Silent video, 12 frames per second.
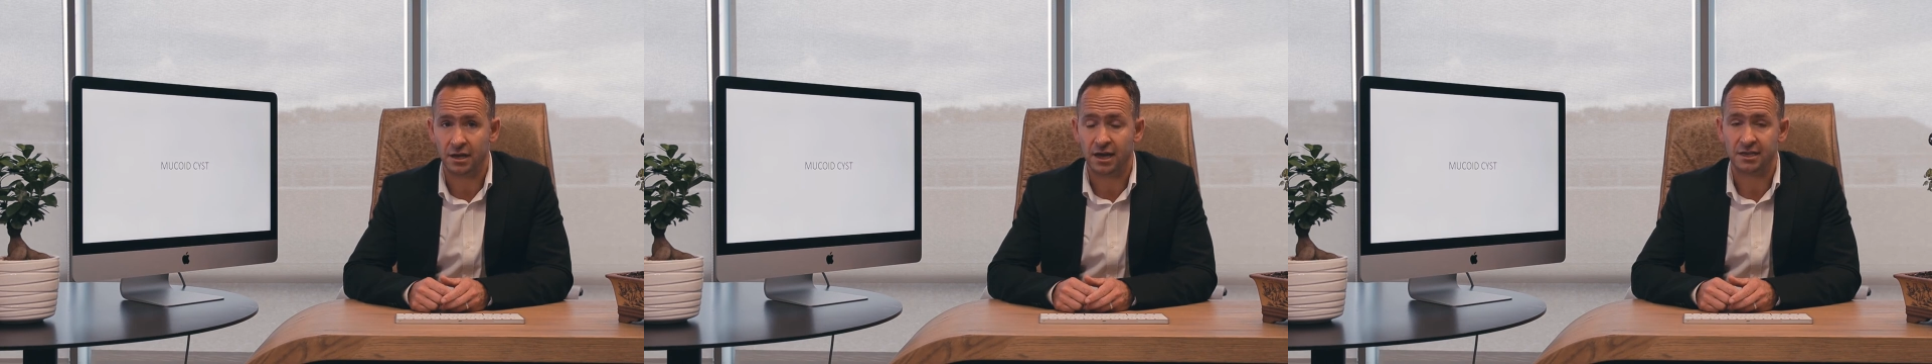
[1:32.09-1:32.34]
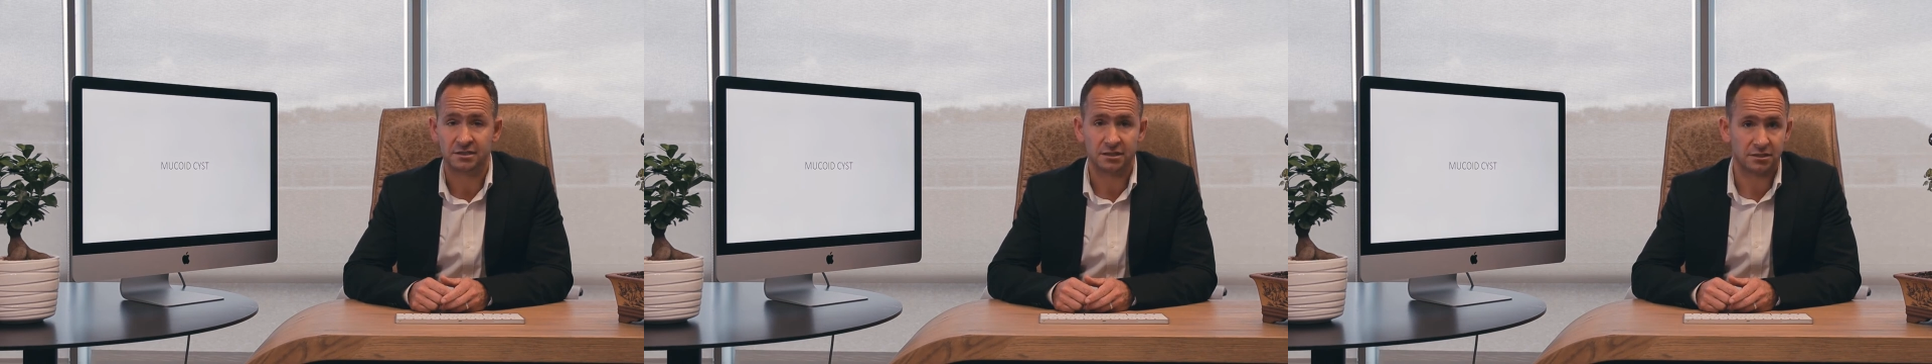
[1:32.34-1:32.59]

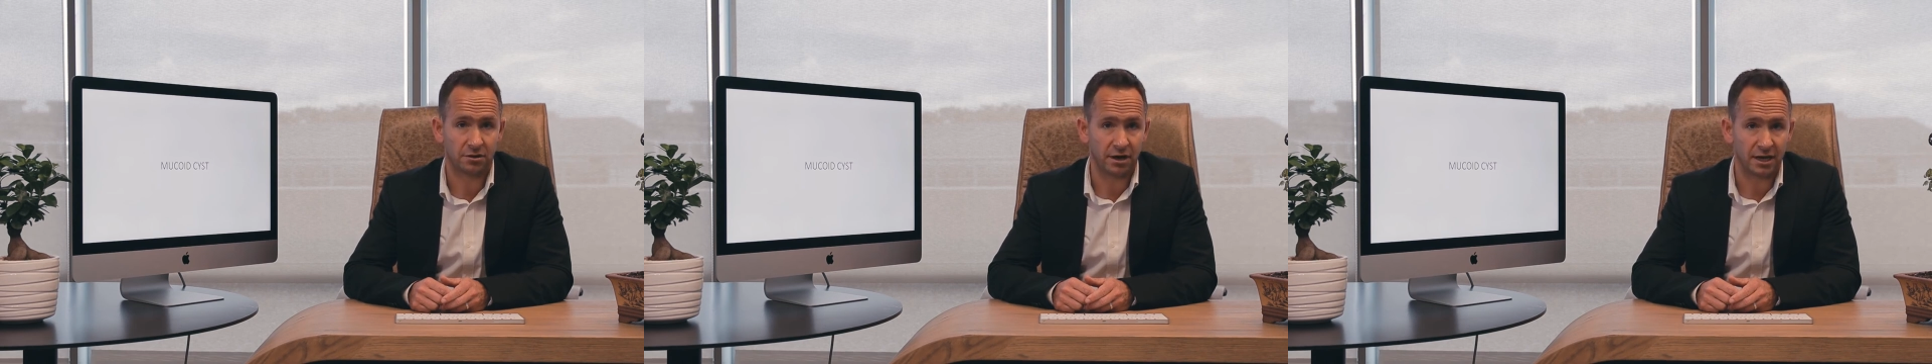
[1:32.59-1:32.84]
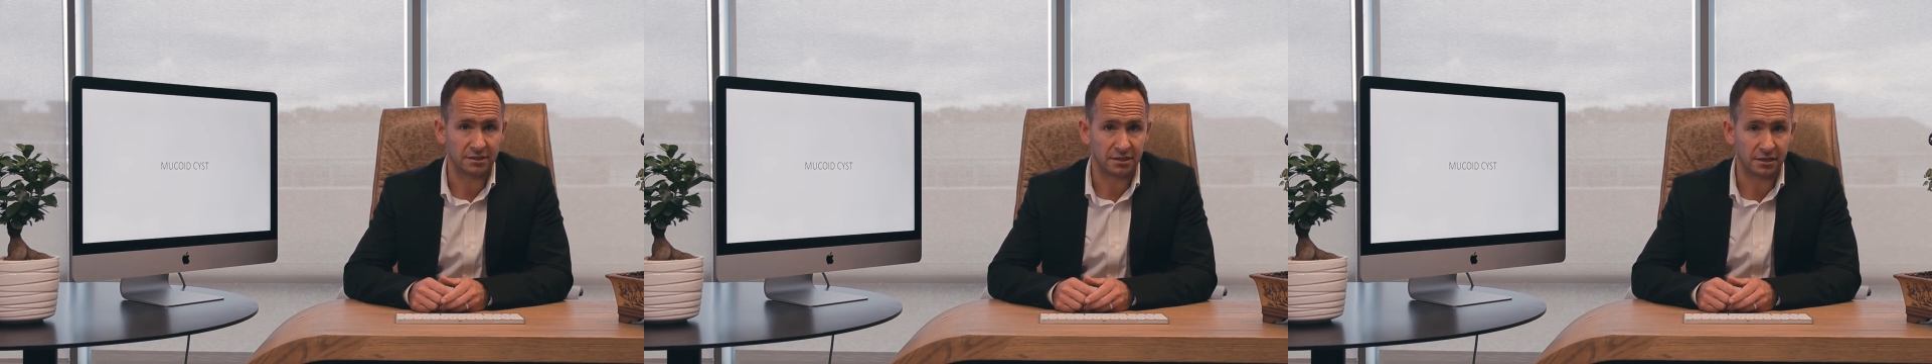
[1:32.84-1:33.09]
as this
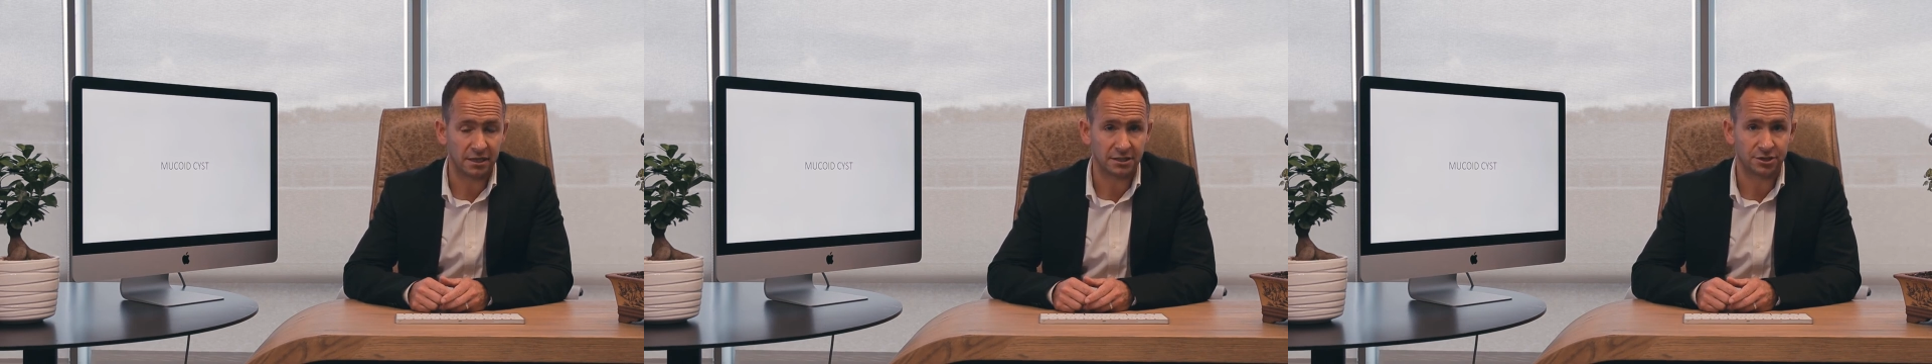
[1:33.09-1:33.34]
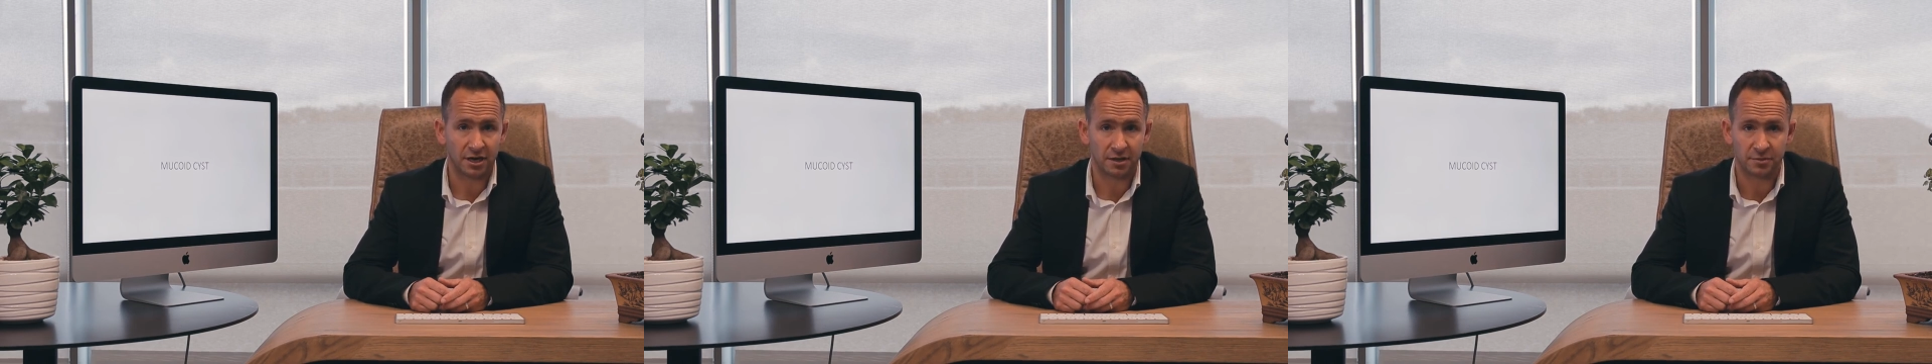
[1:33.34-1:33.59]
creates a clear
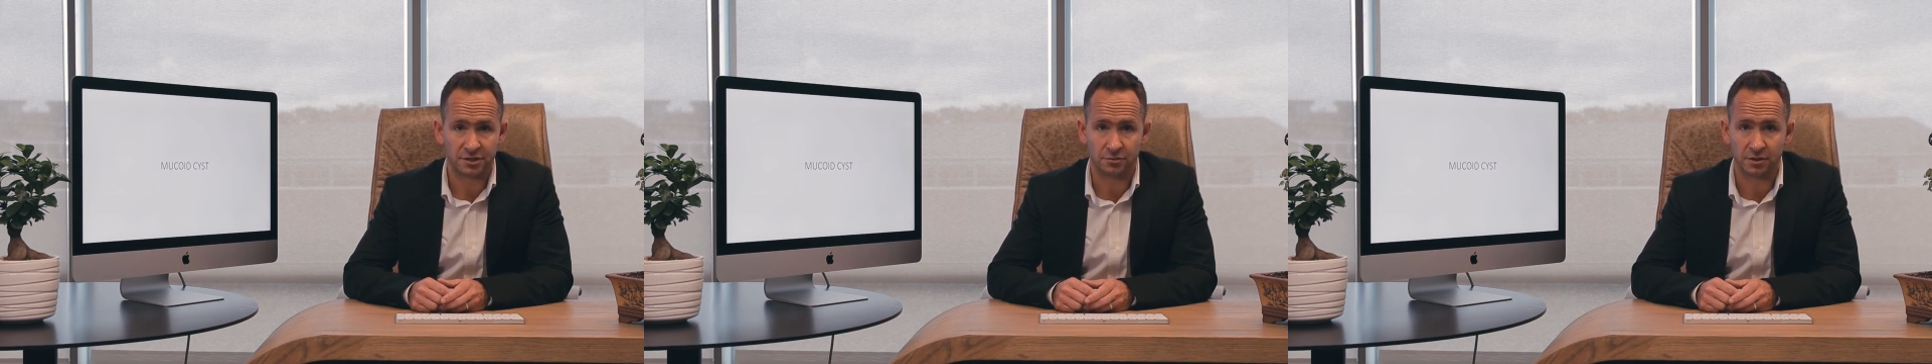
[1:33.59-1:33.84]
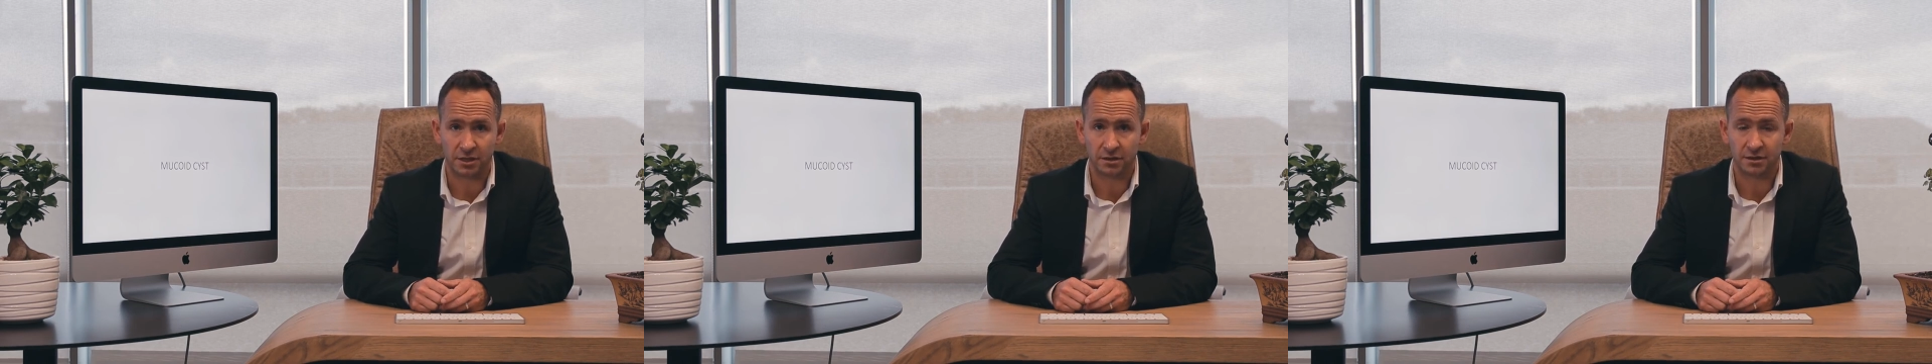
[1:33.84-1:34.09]
track
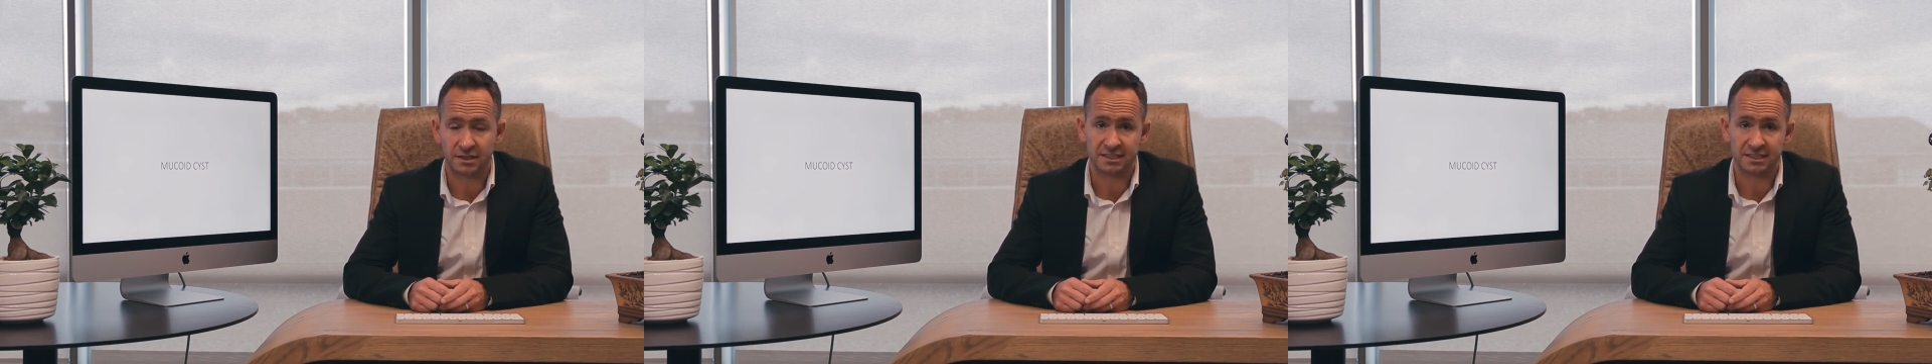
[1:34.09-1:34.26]
between